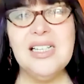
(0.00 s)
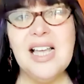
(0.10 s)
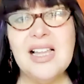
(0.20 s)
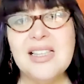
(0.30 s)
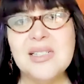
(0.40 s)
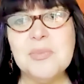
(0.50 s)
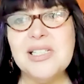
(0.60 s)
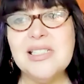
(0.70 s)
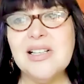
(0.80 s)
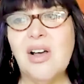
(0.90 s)
at this
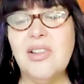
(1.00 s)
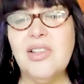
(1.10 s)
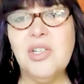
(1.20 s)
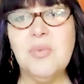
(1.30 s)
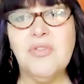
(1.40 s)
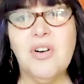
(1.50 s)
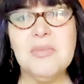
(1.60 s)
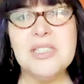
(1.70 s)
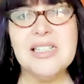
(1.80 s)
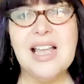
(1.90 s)
place called the New
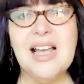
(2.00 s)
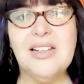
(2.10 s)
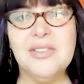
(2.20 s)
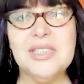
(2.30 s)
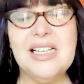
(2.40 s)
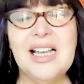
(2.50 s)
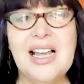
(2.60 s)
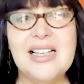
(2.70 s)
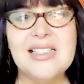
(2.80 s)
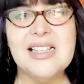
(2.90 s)
Performance Gallery
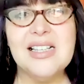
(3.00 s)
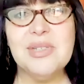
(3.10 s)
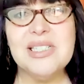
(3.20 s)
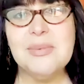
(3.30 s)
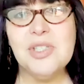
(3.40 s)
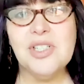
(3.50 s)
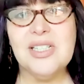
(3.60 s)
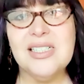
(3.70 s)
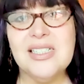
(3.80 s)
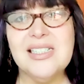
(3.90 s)
as the
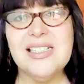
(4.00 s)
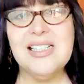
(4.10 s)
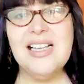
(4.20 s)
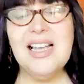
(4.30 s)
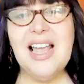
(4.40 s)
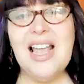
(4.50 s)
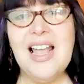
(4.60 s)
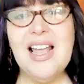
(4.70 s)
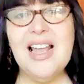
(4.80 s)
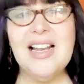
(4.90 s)
receptionist.
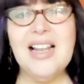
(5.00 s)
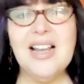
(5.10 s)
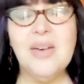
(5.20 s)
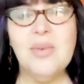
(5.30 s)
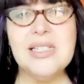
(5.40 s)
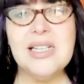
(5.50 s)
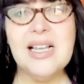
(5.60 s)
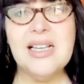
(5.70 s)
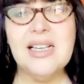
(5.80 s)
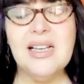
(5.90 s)
And there was
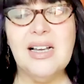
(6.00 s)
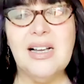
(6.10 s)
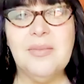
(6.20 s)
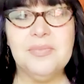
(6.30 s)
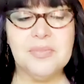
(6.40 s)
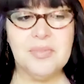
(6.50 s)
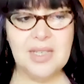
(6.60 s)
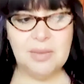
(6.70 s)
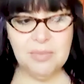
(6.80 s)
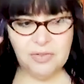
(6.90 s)
a, um,
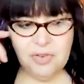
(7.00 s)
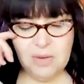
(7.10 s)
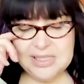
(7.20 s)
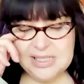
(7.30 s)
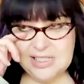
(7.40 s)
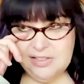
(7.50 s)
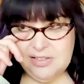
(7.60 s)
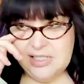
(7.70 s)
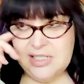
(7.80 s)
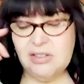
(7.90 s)
a performance
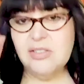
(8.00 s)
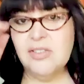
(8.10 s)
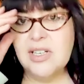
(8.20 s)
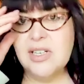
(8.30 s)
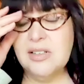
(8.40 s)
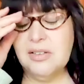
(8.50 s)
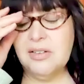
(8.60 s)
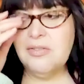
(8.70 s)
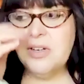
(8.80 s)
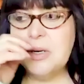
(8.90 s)
series that was very,
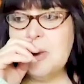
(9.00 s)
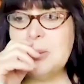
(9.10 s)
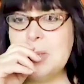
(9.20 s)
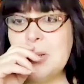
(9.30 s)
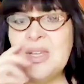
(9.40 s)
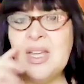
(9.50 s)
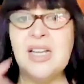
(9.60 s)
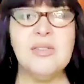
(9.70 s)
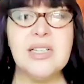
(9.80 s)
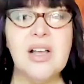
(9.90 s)
very well known then.
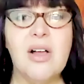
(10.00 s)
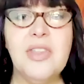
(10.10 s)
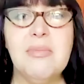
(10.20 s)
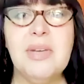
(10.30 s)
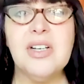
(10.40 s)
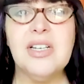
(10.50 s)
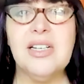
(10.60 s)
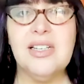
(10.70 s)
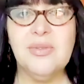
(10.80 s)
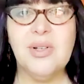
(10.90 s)
It was called the American
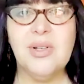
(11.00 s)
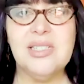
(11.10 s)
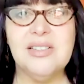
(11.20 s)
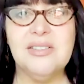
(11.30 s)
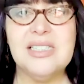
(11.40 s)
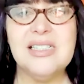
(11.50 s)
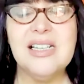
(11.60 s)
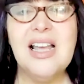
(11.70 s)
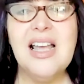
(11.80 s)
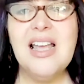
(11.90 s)
Inroad Series.
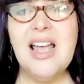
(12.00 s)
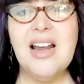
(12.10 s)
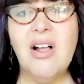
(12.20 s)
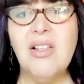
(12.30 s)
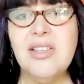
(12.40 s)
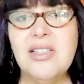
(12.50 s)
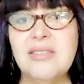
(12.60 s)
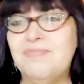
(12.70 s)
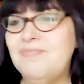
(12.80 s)
And all the